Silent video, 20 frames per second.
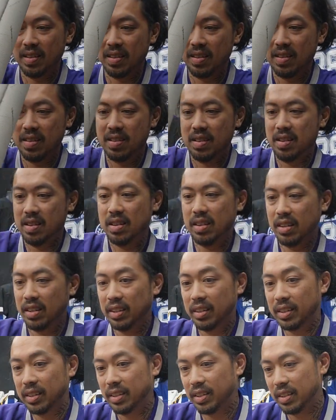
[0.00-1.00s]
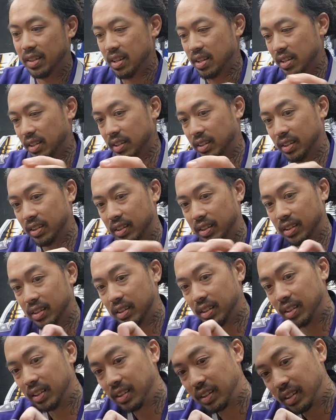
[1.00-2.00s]

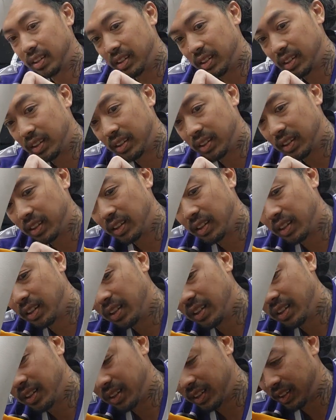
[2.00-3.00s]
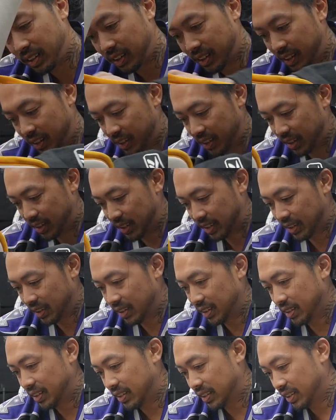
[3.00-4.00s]

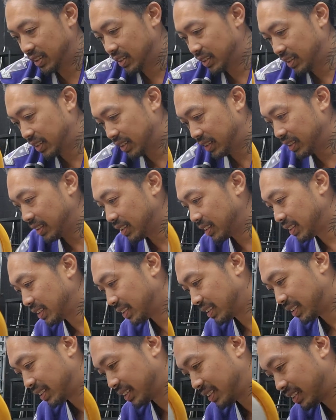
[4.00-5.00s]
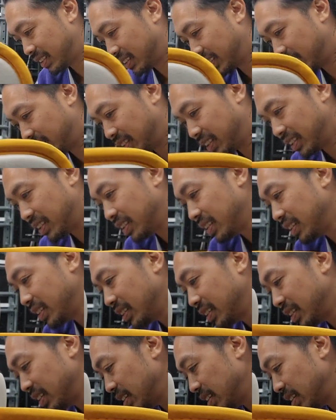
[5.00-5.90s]
(silence)